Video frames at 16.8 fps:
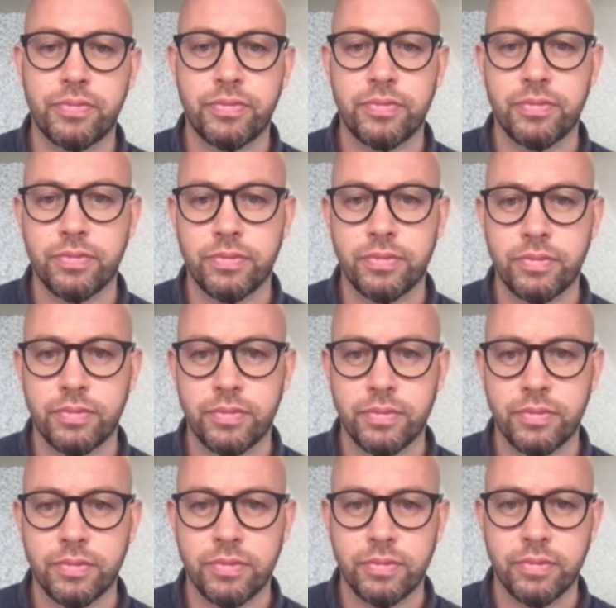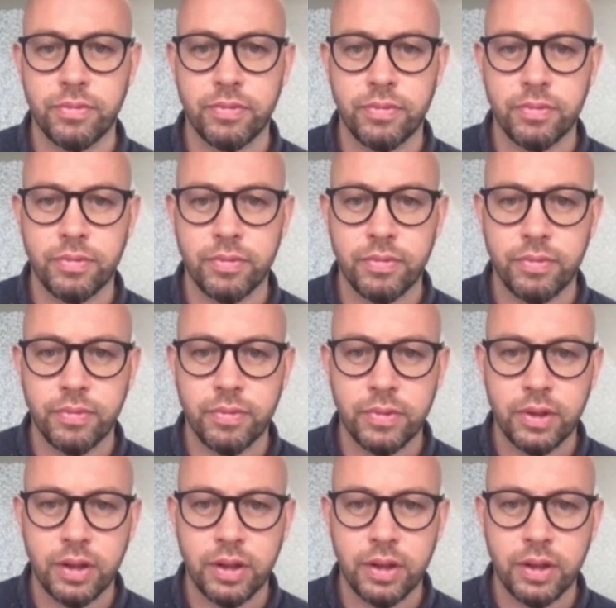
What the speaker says: (no one is talking)